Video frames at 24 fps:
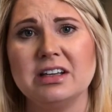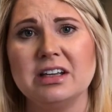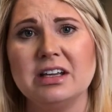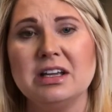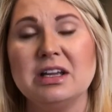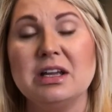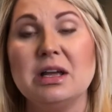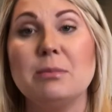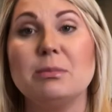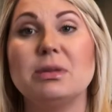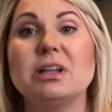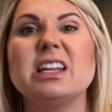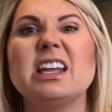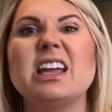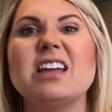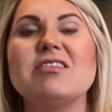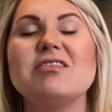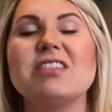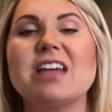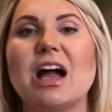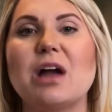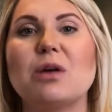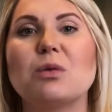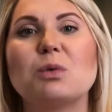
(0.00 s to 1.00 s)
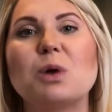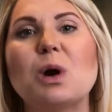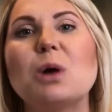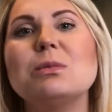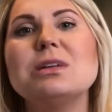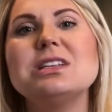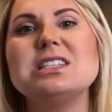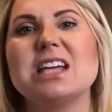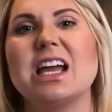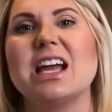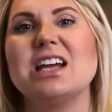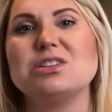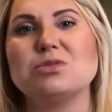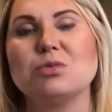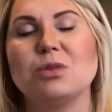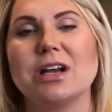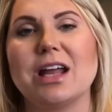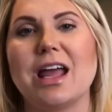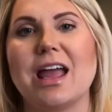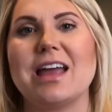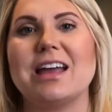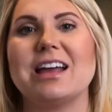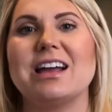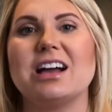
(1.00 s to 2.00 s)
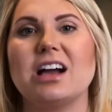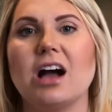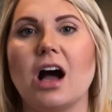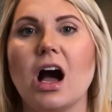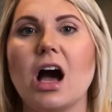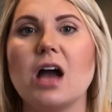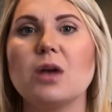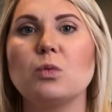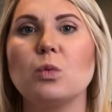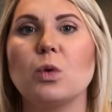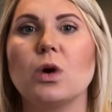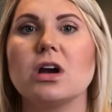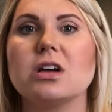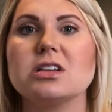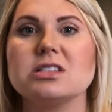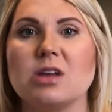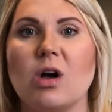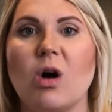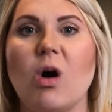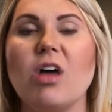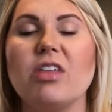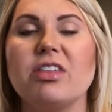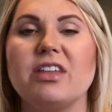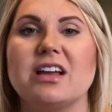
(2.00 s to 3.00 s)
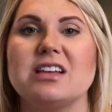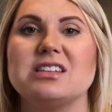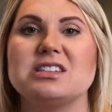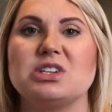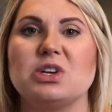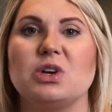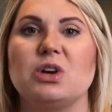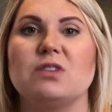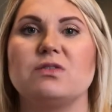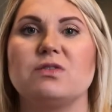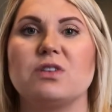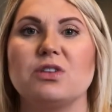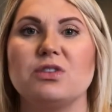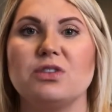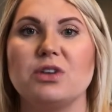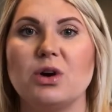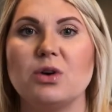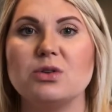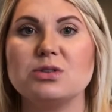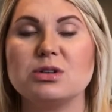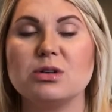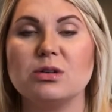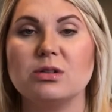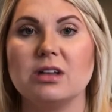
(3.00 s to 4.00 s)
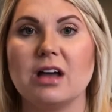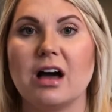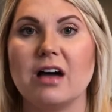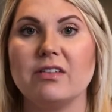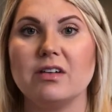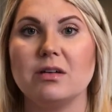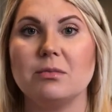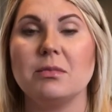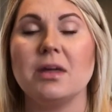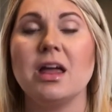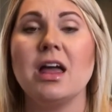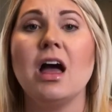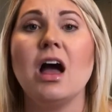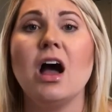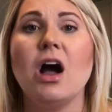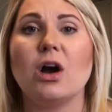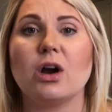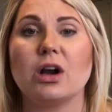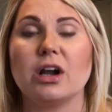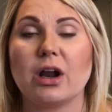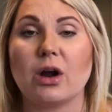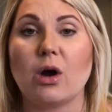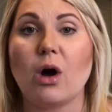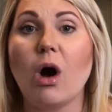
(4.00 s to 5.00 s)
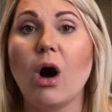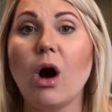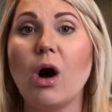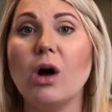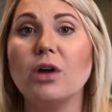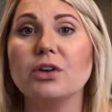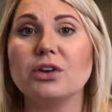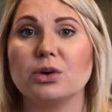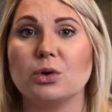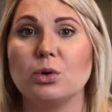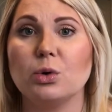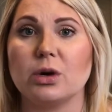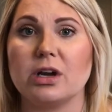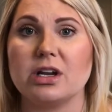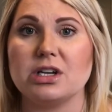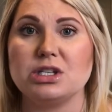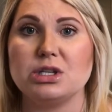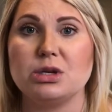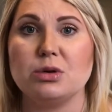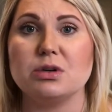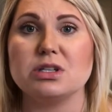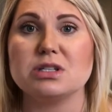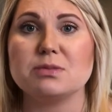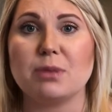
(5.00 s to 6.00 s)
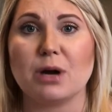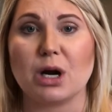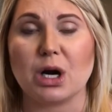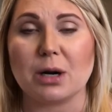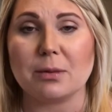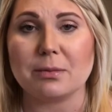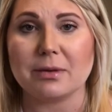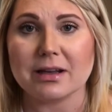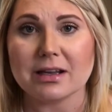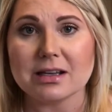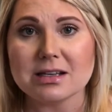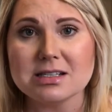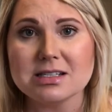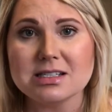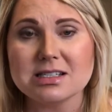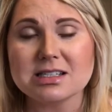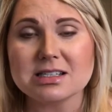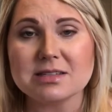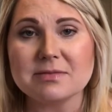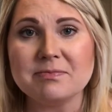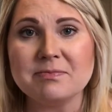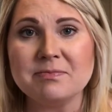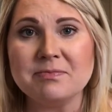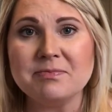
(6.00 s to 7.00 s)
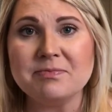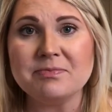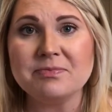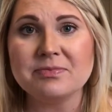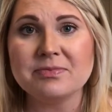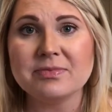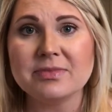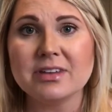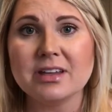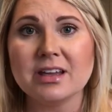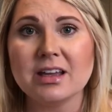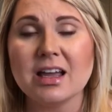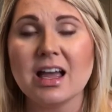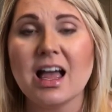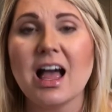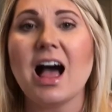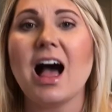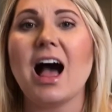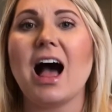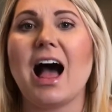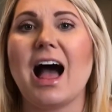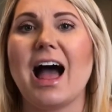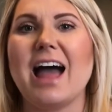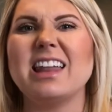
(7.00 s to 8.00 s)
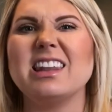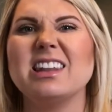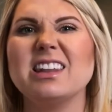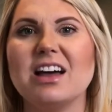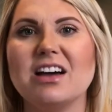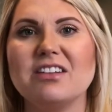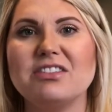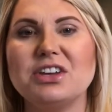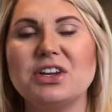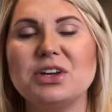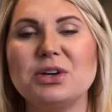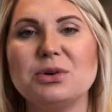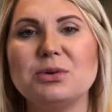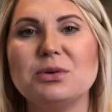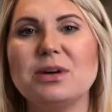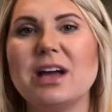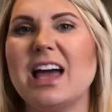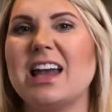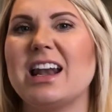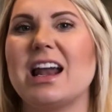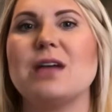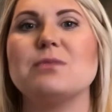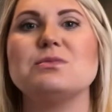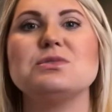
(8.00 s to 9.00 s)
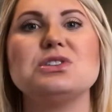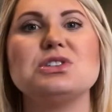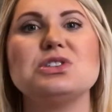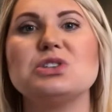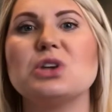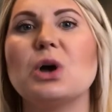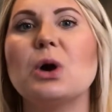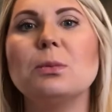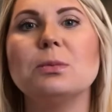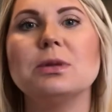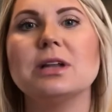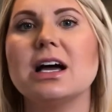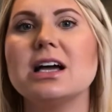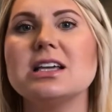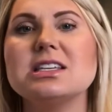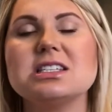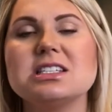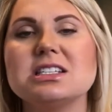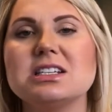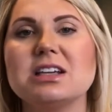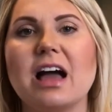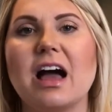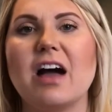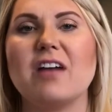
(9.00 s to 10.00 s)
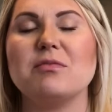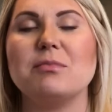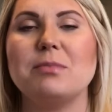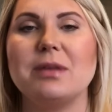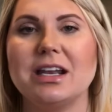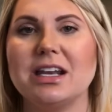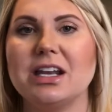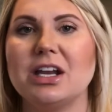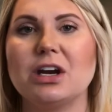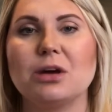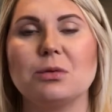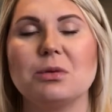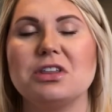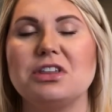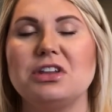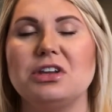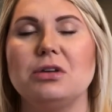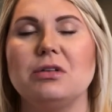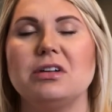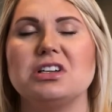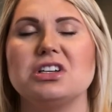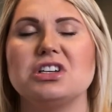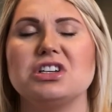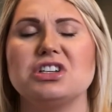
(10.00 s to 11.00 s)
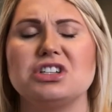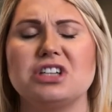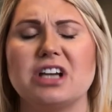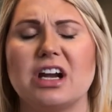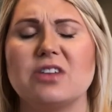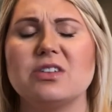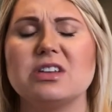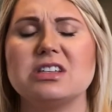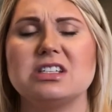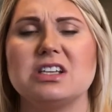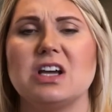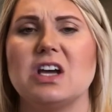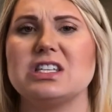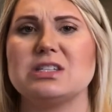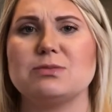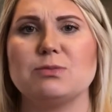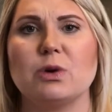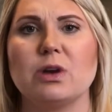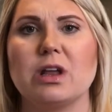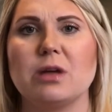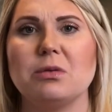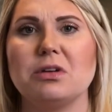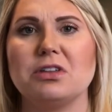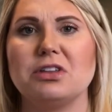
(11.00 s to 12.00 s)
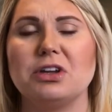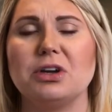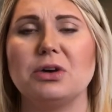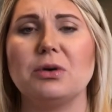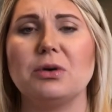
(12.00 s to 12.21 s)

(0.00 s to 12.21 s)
Believe that Romans 8:28, God works all things to good for those who love him and are called according to his purpose. I love you, and I'm so blessed to have been here with you and to share this testimony with you.